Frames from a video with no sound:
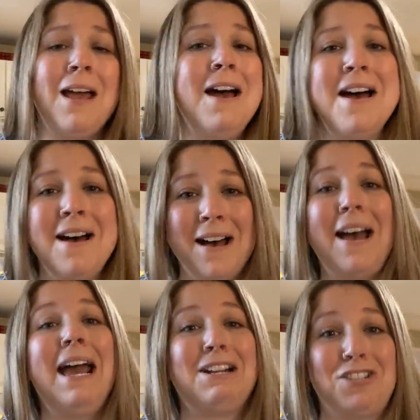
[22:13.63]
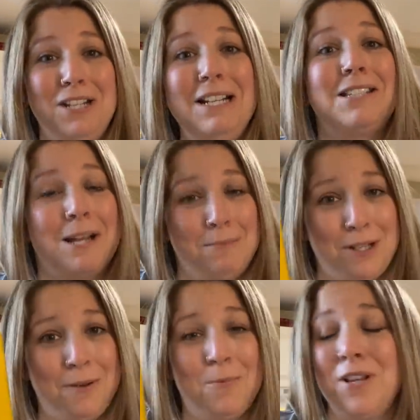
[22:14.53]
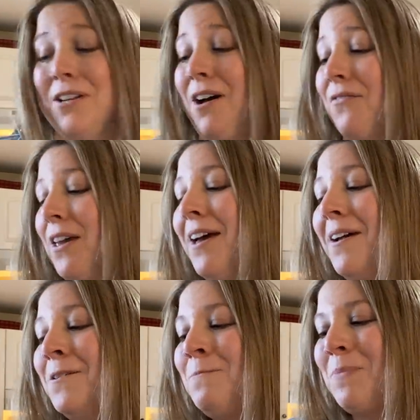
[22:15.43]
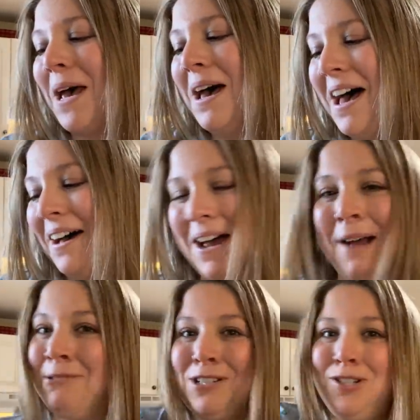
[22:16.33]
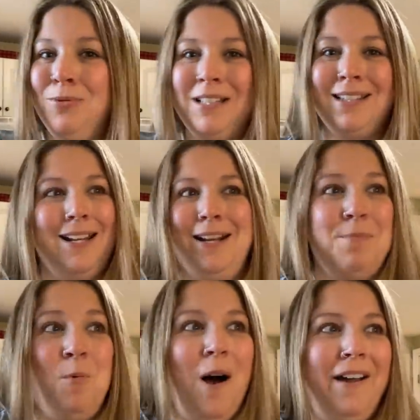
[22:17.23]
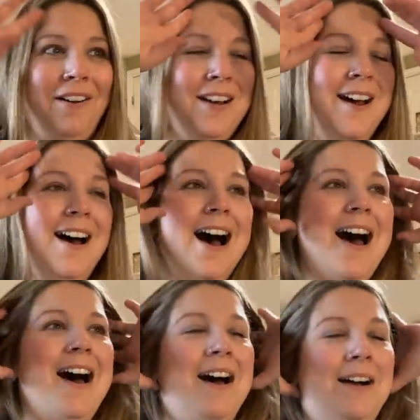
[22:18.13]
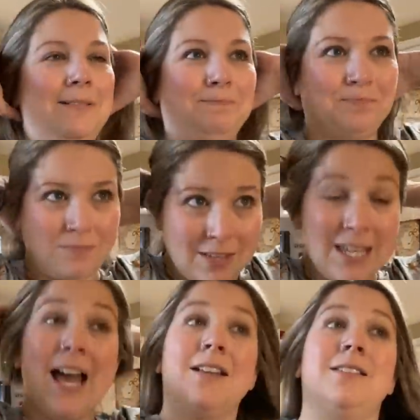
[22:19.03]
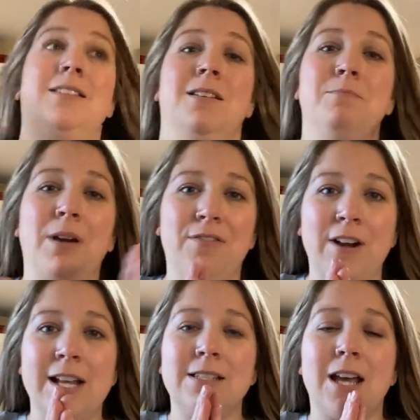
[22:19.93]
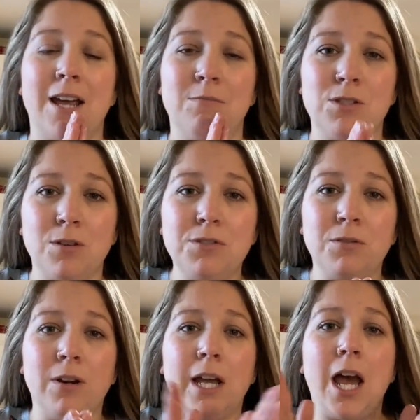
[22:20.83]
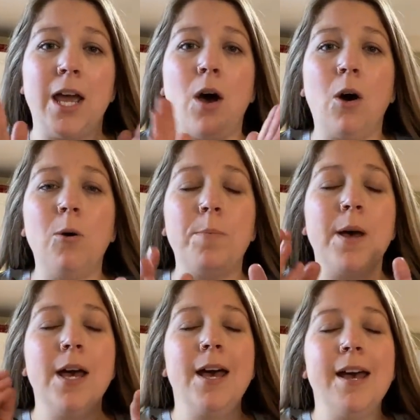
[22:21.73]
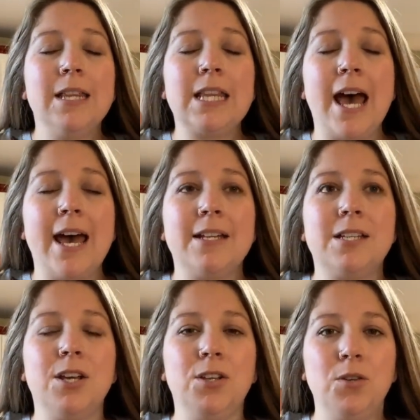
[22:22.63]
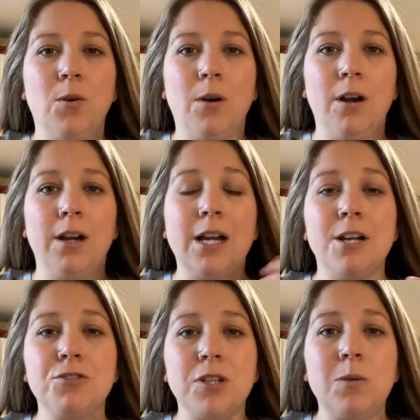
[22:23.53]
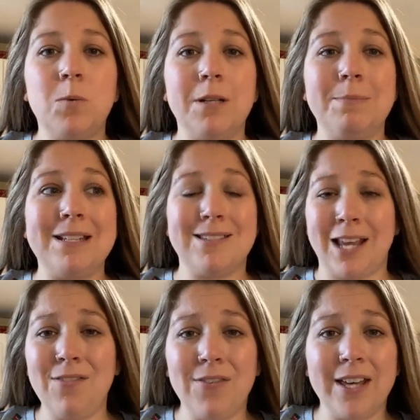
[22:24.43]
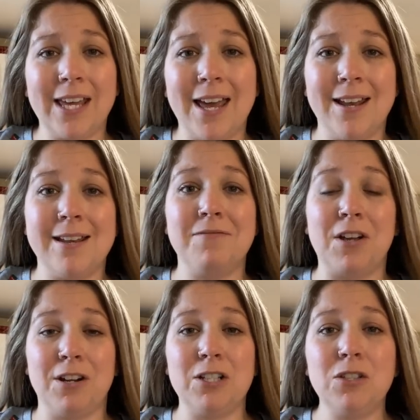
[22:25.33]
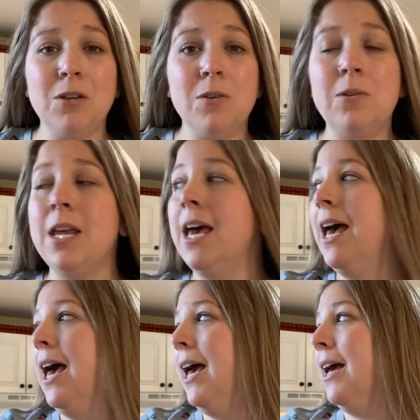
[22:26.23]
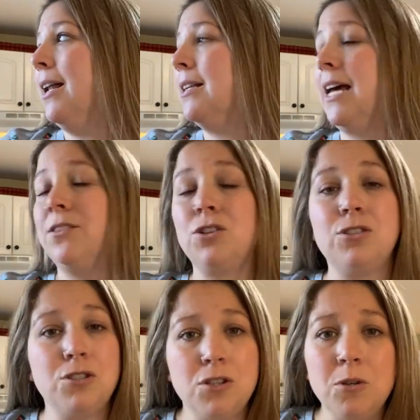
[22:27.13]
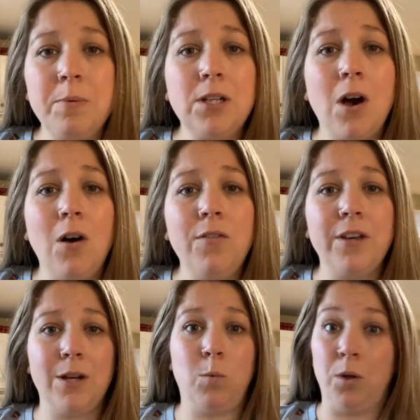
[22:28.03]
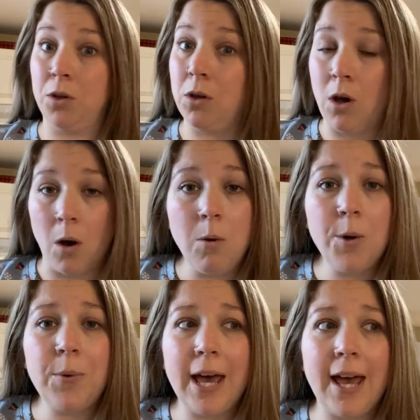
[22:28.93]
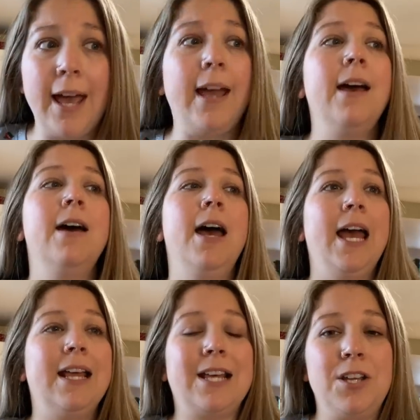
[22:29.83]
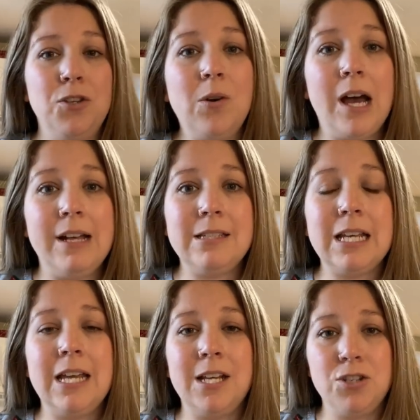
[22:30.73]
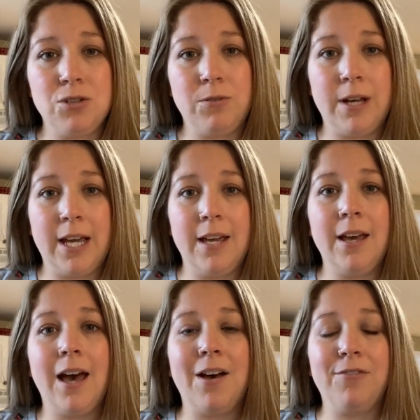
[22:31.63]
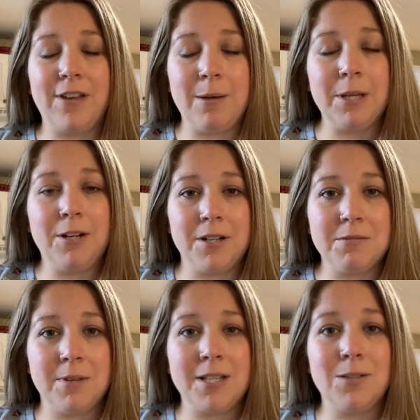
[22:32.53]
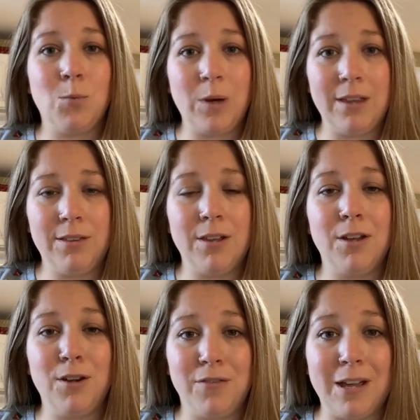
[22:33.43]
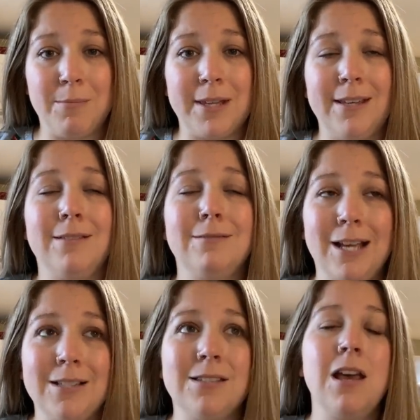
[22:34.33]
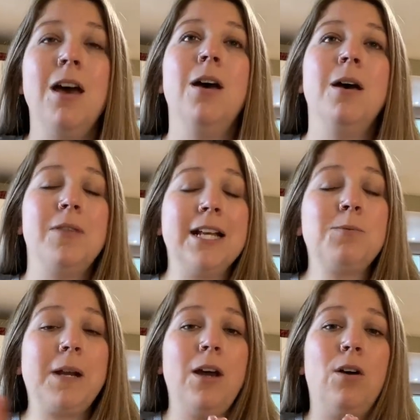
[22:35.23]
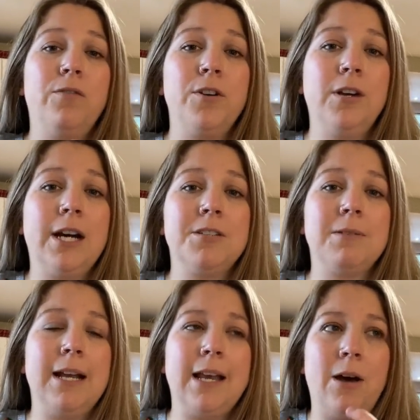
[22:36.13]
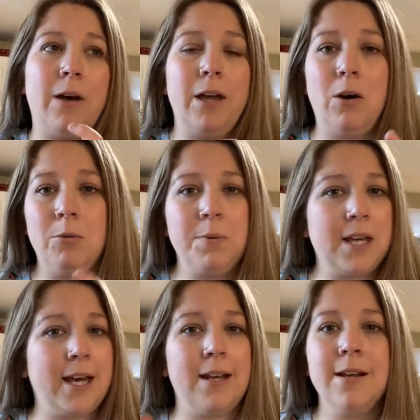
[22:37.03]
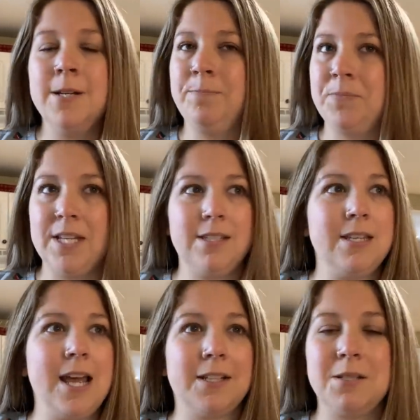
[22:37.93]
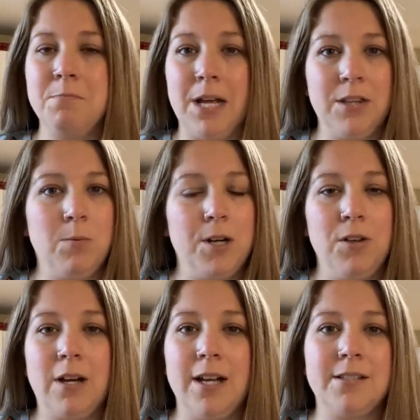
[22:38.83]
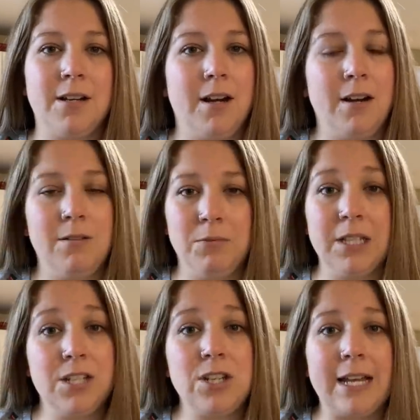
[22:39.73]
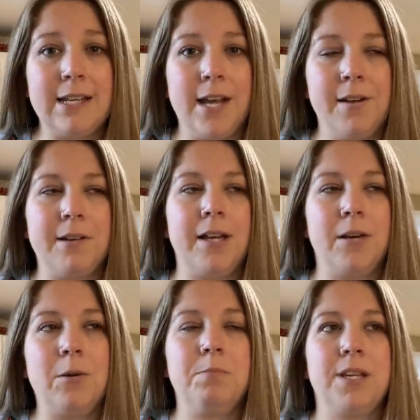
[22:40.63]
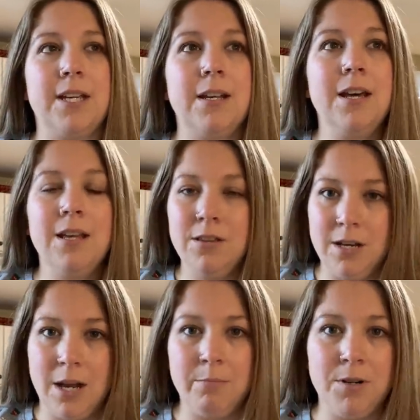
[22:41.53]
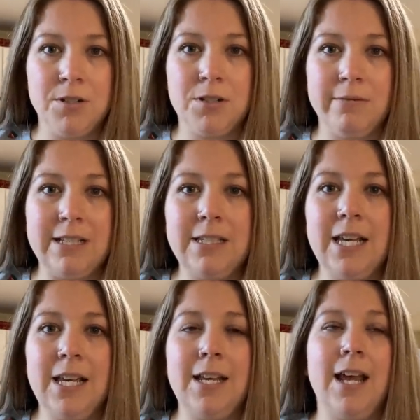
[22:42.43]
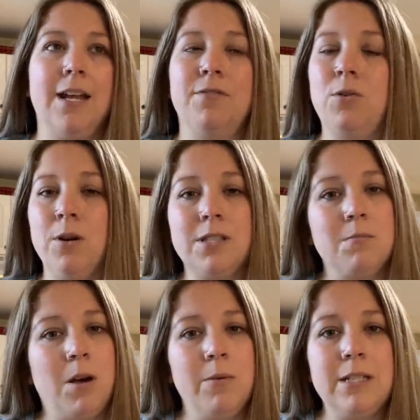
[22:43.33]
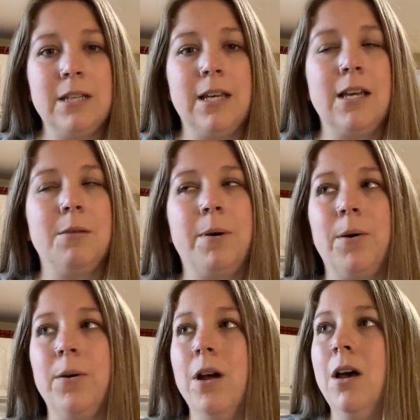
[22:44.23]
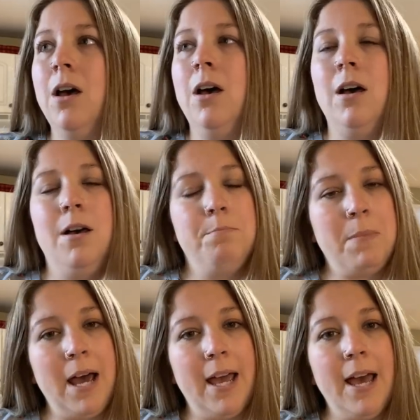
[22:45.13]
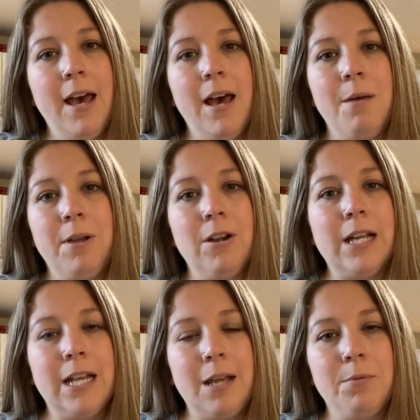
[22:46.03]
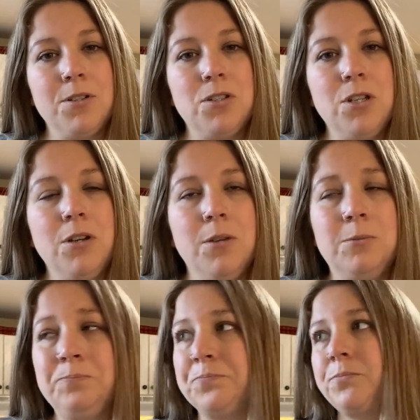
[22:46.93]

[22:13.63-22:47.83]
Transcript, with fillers: I actually need something a little more than coffee. I'm just too excited. I'm wired. Yes, my friends, I am so sorry. I hope that your country will be safe again very soon, and that the stupid COVID will go away, and that you guys can enjoy a family Christmas with your family. That's what I hope for you guys right now. I hope that this next month where you guys are really shut down, I hope that the numbers recede. And of course, I'm always thinking about my American neighbors too.